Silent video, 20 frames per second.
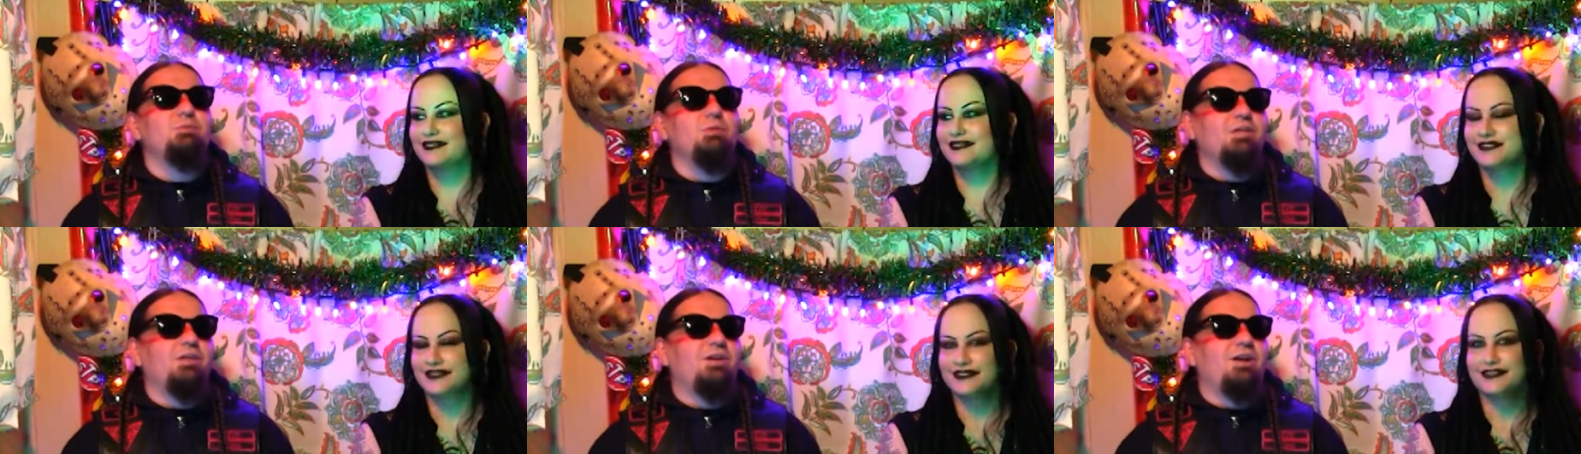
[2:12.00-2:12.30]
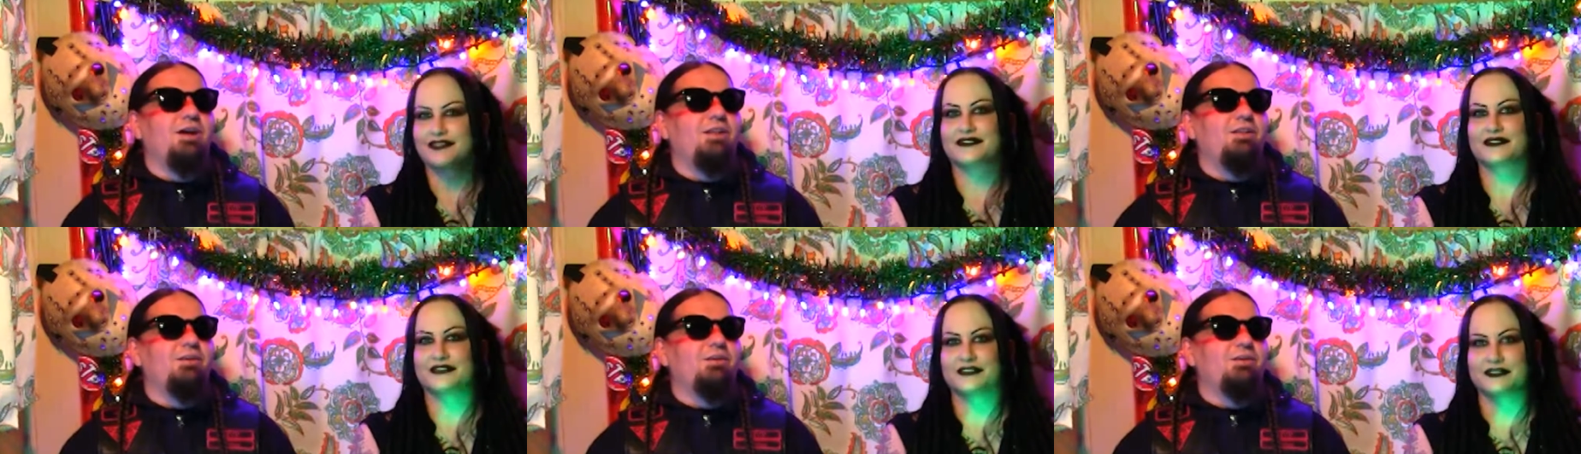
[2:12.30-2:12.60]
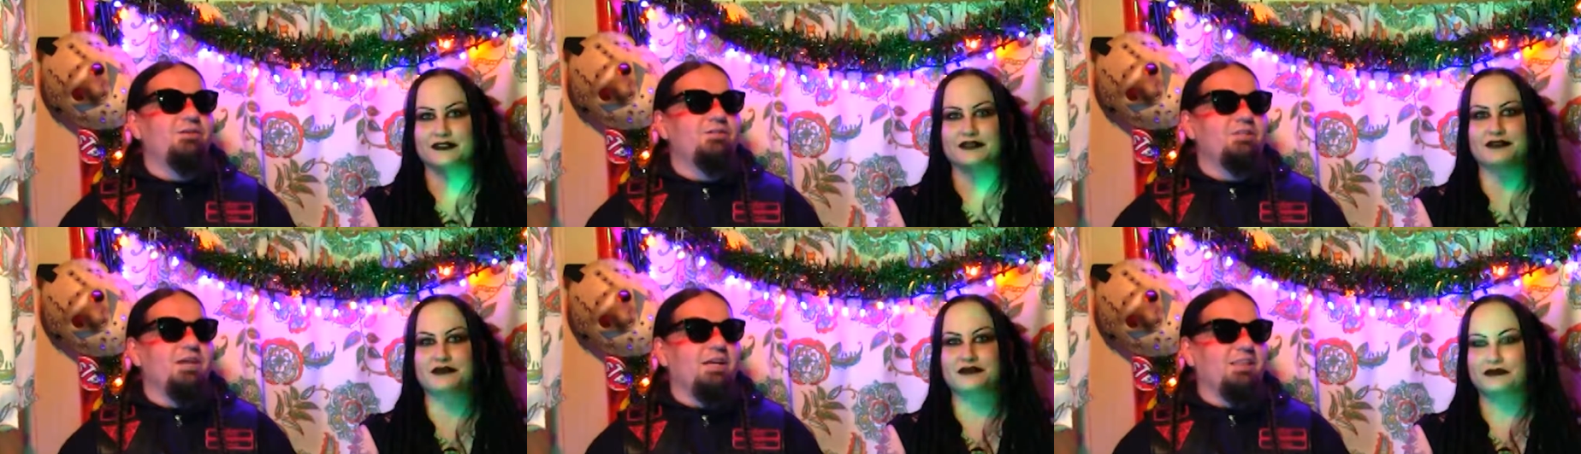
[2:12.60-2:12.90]
Speaker 1: with the
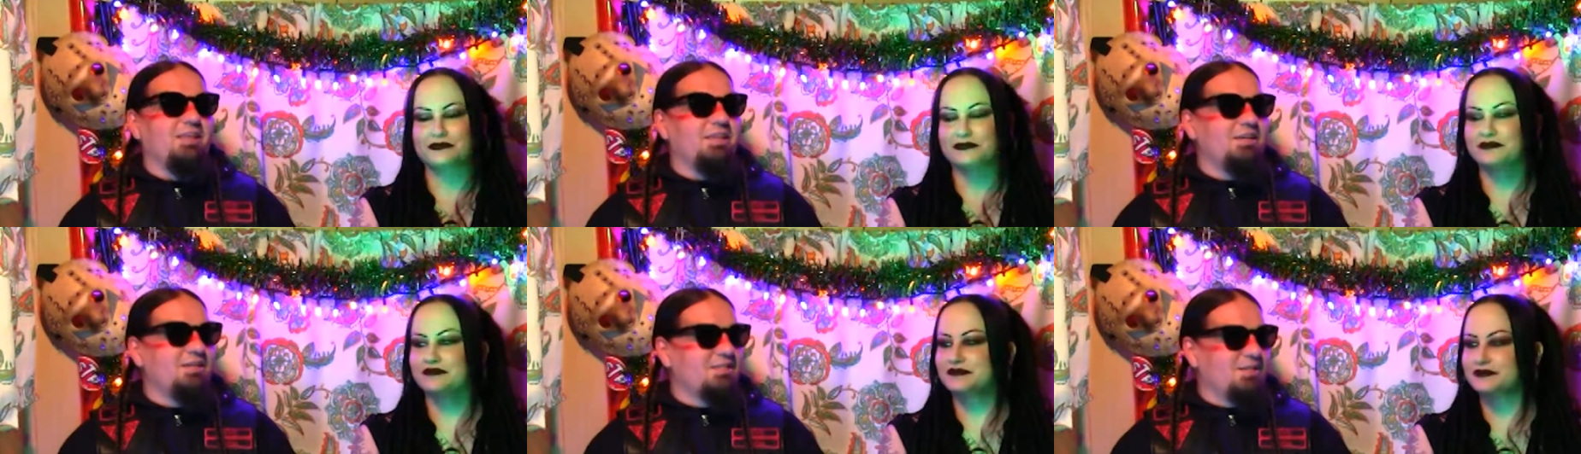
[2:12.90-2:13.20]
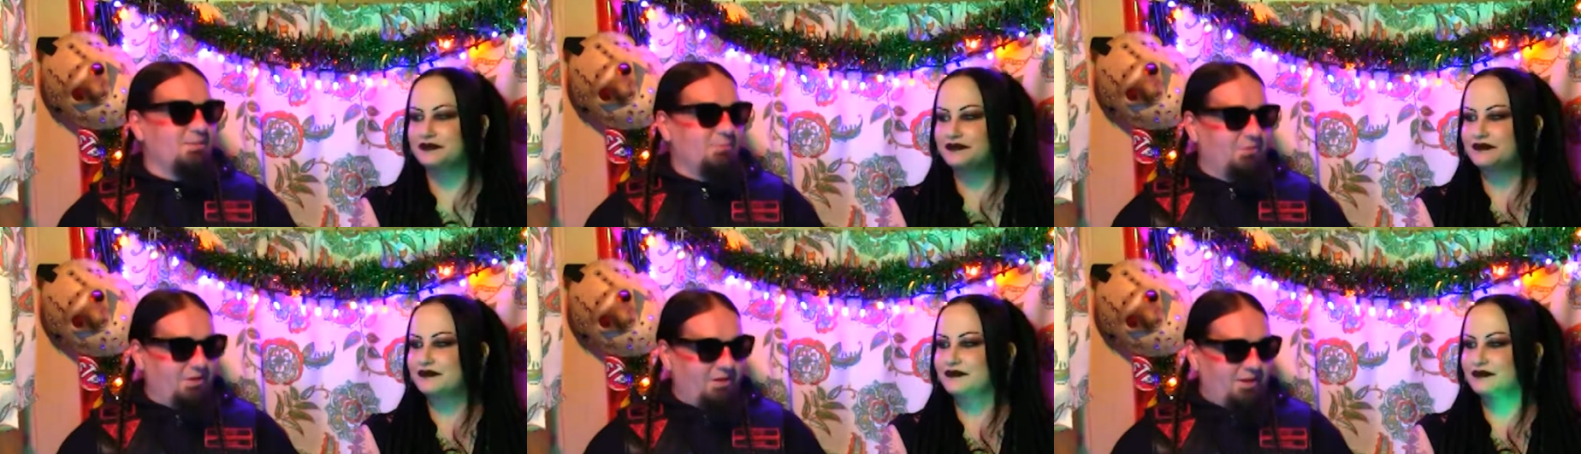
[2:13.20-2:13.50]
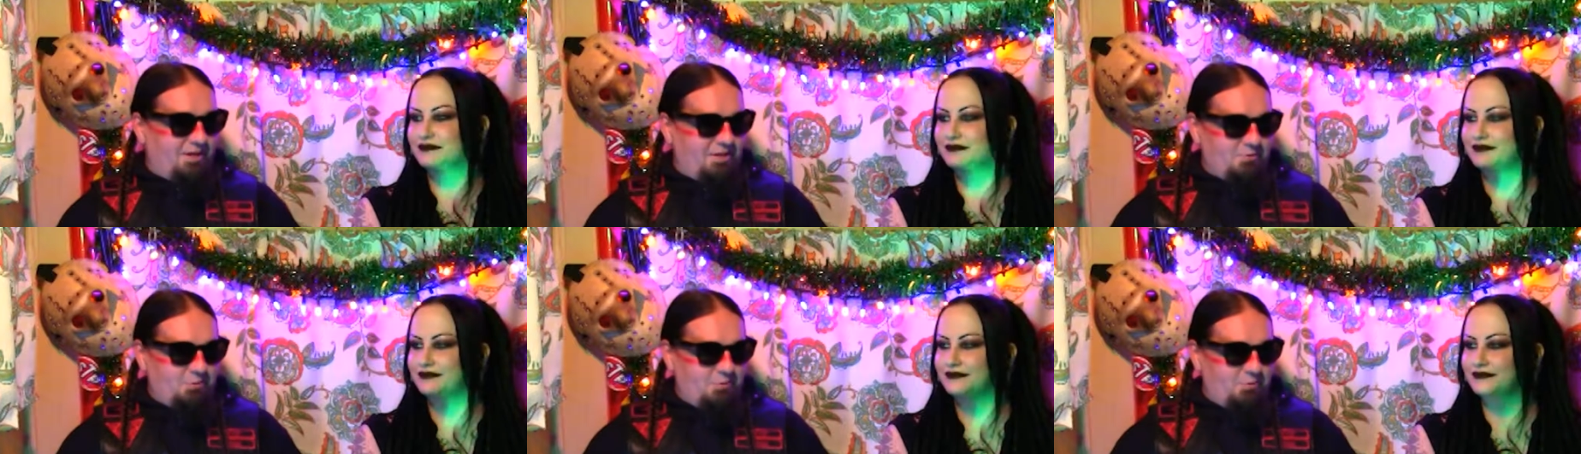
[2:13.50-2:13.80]
collars. I think some of
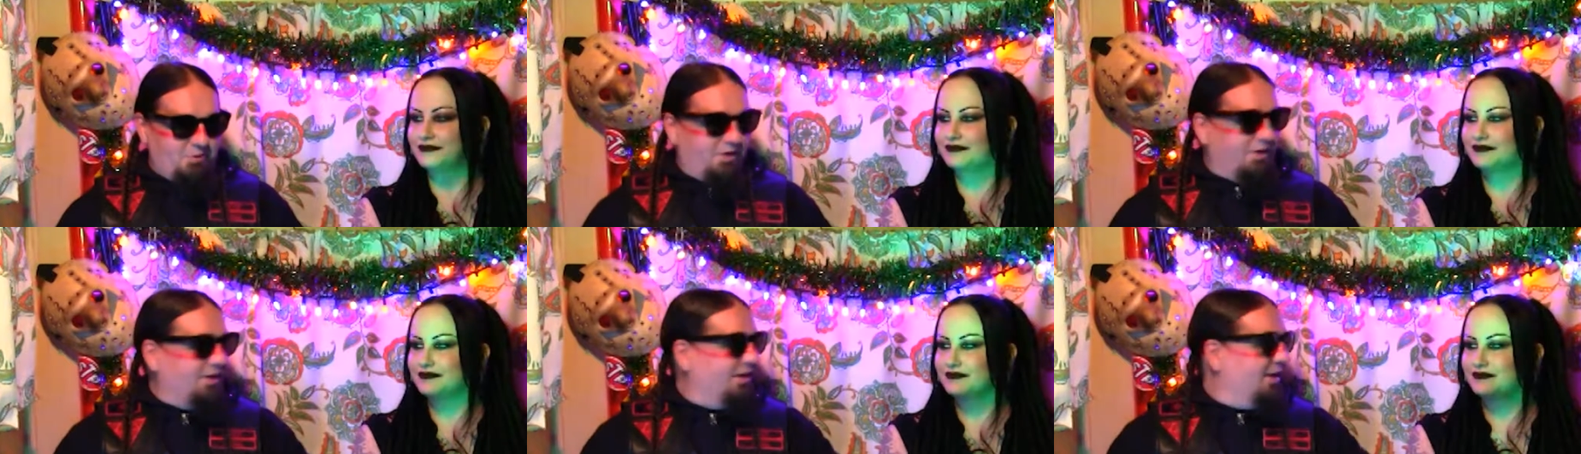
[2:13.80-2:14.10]
the guys were wearing